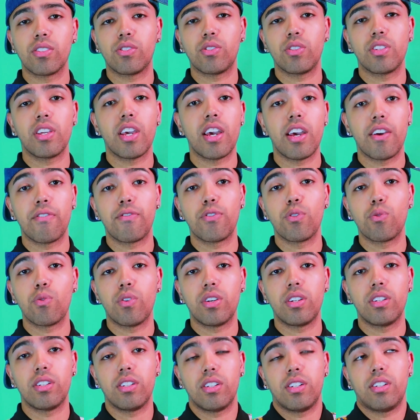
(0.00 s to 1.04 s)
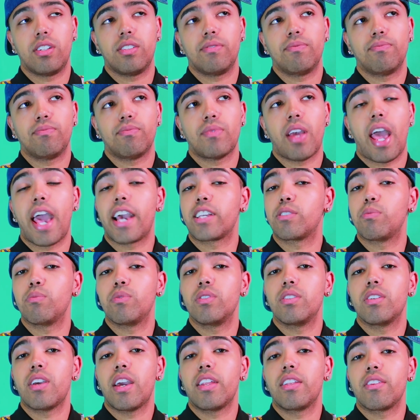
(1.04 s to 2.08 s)
So yeah, if you wanna ask
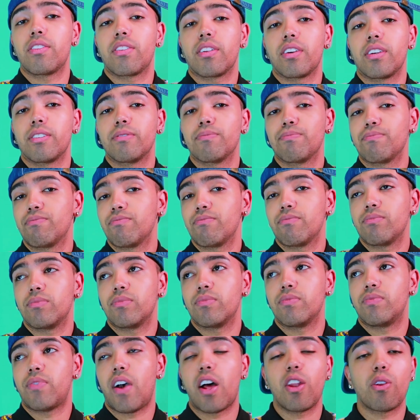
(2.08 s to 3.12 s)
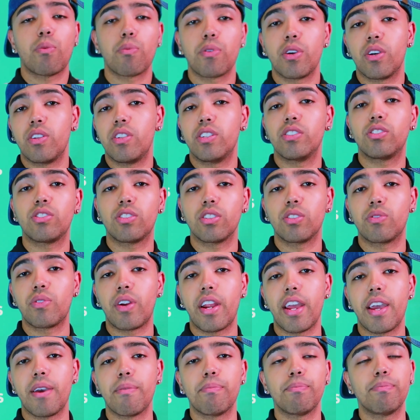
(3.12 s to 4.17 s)
me anything, follow me on
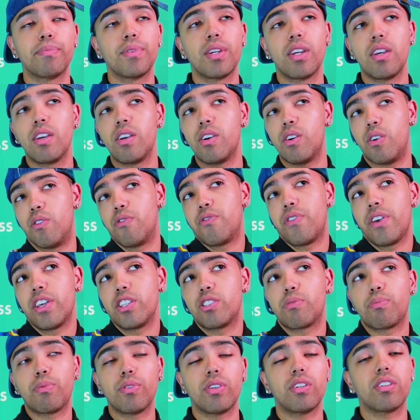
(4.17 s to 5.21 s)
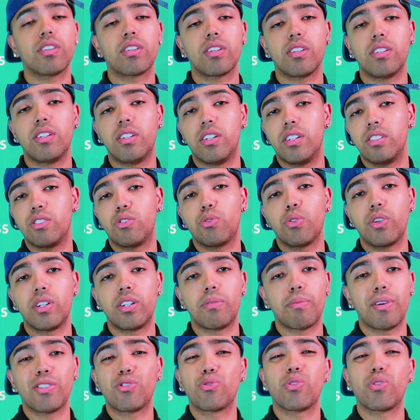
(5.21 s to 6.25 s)
Instagram, on Facebook,
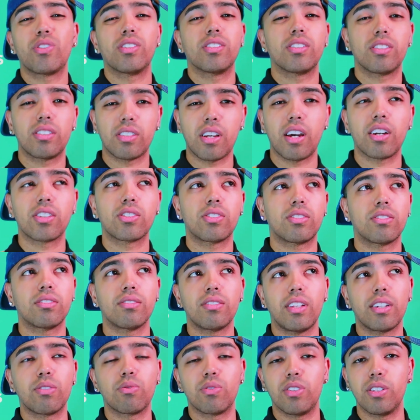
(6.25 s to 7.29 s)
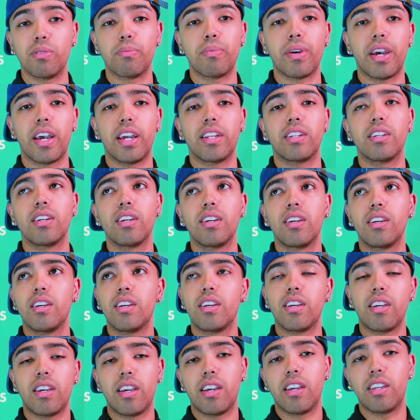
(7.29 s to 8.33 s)
Twitter. My Twitter sucks, like really bad.
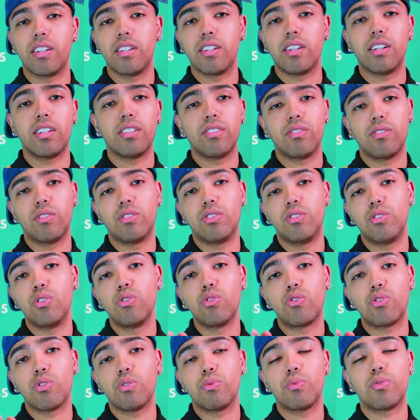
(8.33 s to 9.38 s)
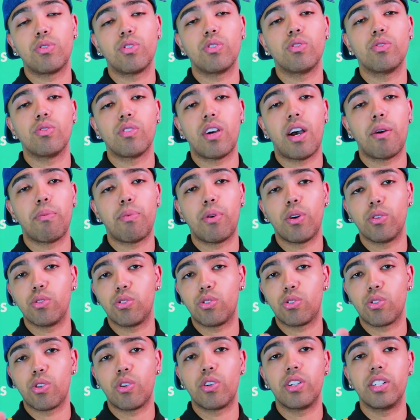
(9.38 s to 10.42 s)
And on YouTube too. I'll
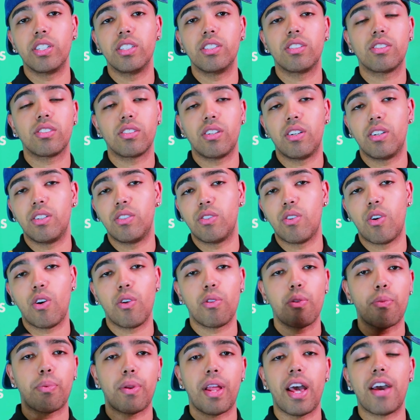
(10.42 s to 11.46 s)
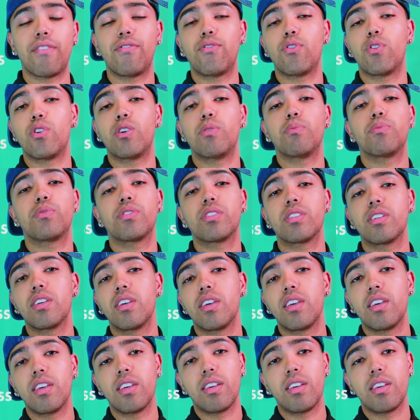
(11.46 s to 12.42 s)
post stories on all the platforms